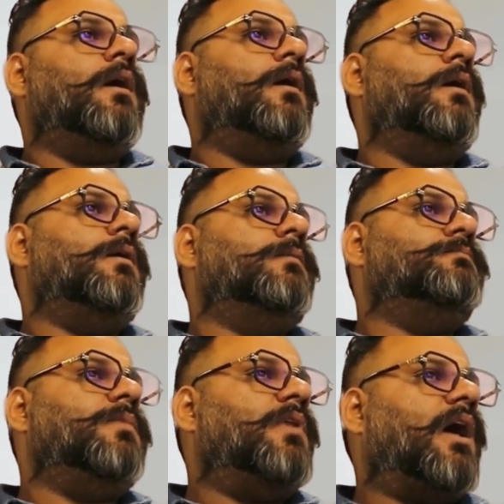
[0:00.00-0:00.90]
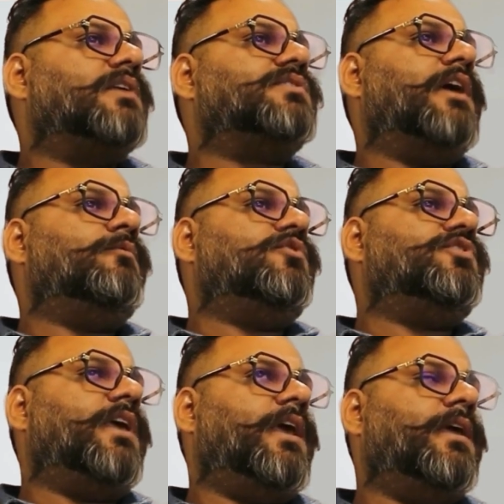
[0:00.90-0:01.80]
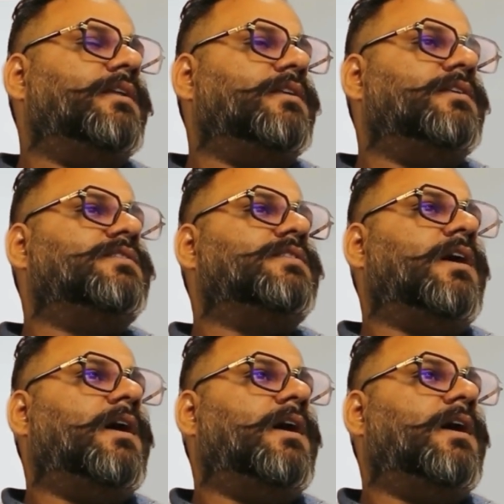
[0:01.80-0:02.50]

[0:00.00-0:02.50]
Last, I would say it is